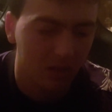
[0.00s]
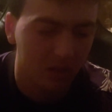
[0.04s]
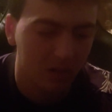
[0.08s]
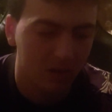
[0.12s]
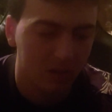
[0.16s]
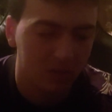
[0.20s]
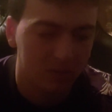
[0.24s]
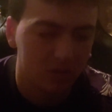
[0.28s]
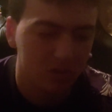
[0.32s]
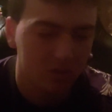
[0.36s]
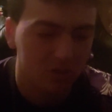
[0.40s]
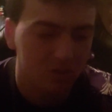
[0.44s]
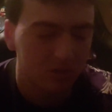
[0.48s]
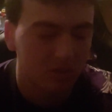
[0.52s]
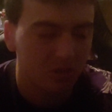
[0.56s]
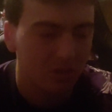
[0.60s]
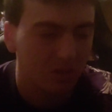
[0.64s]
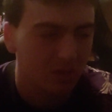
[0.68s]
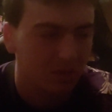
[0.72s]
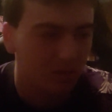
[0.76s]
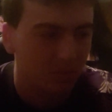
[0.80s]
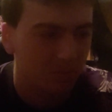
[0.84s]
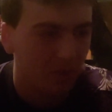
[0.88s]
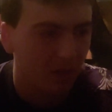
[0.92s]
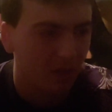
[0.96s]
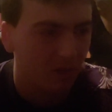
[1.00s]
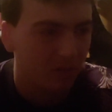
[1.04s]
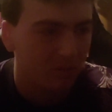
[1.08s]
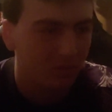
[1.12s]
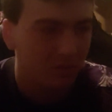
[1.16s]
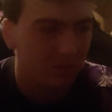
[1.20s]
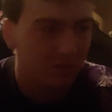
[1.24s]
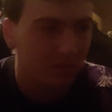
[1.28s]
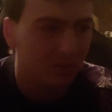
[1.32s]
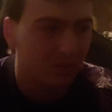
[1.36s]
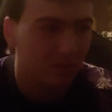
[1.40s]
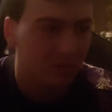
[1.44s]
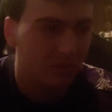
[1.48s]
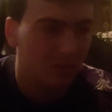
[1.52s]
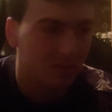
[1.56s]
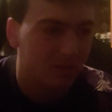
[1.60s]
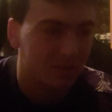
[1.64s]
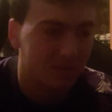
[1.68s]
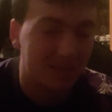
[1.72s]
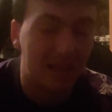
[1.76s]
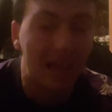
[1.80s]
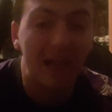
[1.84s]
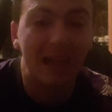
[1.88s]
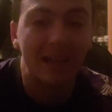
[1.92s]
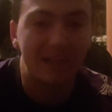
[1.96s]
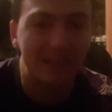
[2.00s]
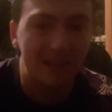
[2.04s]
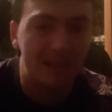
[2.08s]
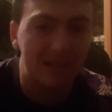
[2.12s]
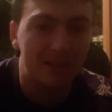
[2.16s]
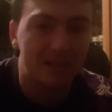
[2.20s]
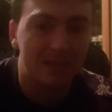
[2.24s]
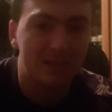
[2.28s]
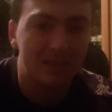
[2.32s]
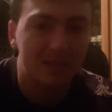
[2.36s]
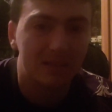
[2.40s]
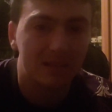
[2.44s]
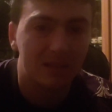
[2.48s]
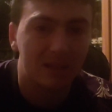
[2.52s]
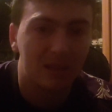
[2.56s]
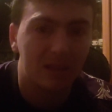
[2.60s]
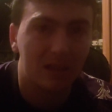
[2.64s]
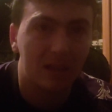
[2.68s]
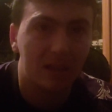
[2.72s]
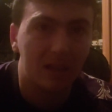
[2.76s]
It just is about sadness